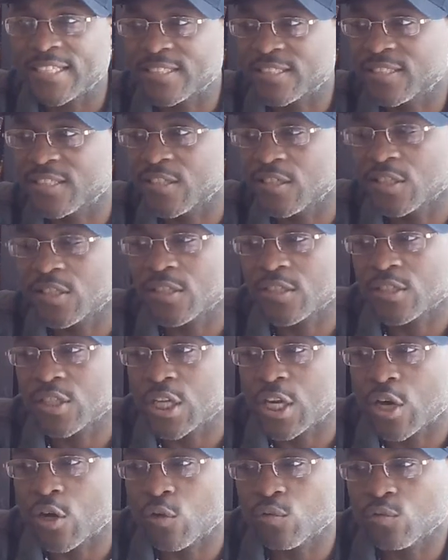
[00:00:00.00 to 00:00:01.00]
took,
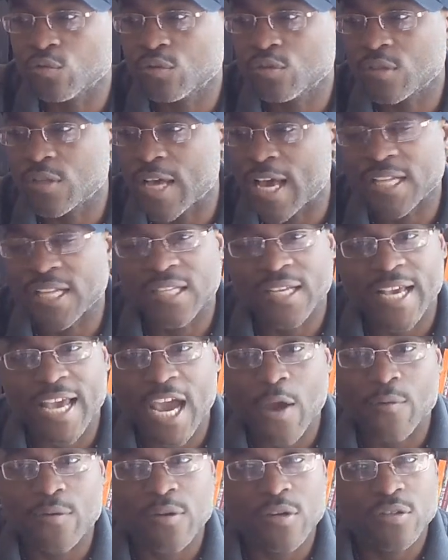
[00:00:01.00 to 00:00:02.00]
had to
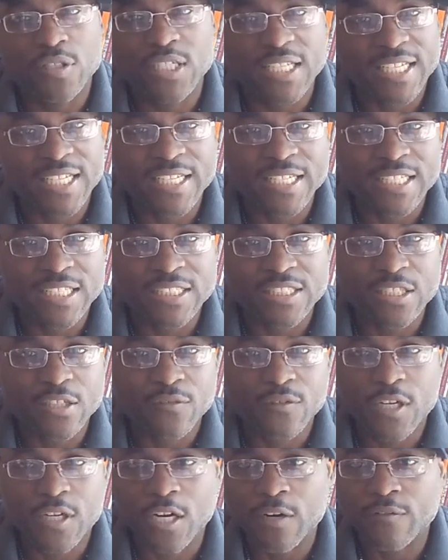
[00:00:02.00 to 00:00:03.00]
carry on the lineage
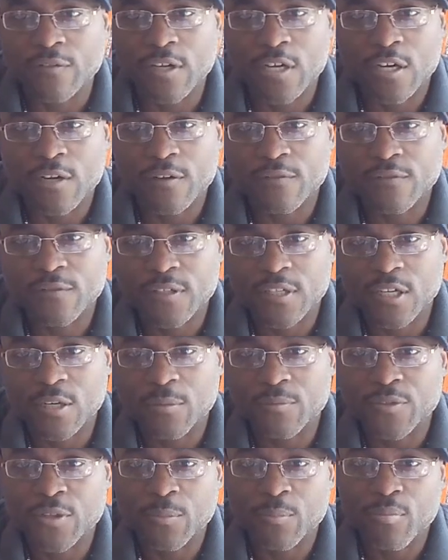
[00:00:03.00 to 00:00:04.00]
of
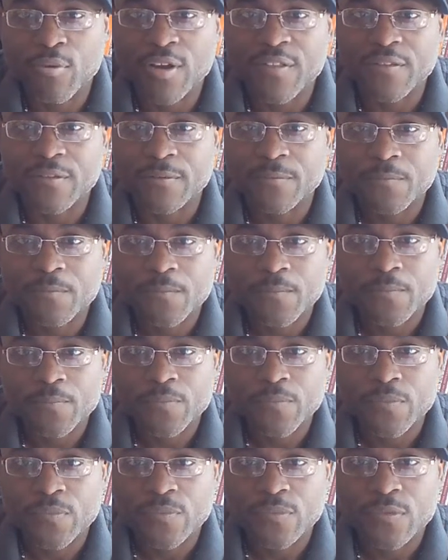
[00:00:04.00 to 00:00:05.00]
the brother.
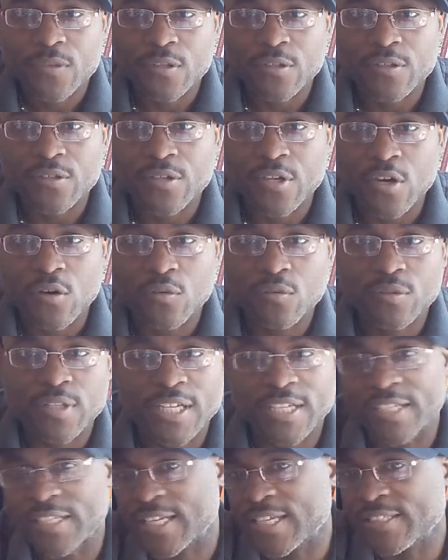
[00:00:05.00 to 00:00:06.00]

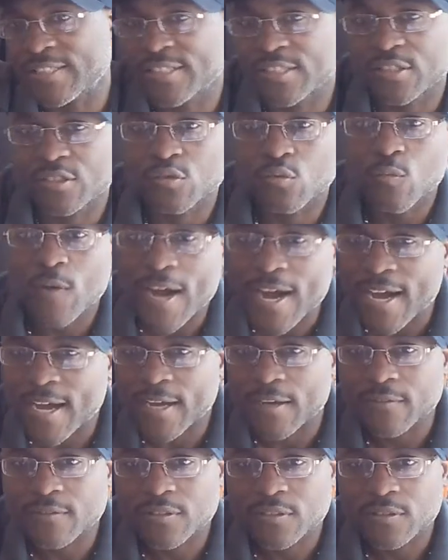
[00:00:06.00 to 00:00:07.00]
They took the
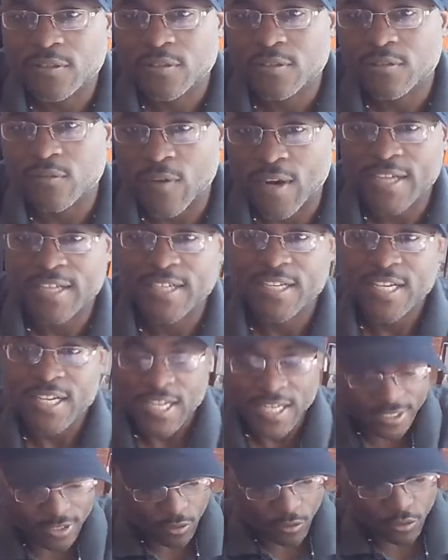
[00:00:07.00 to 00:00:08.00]
wives, right?
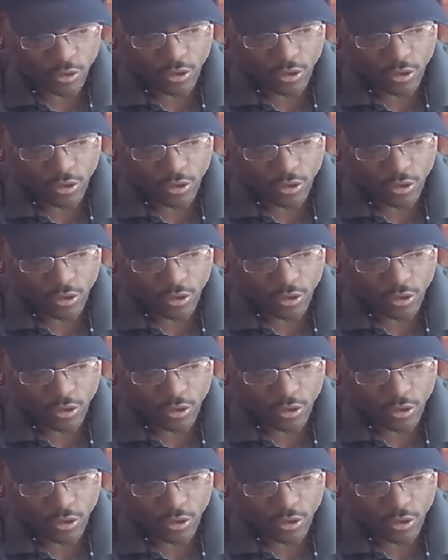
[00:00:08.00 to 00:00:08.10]
And so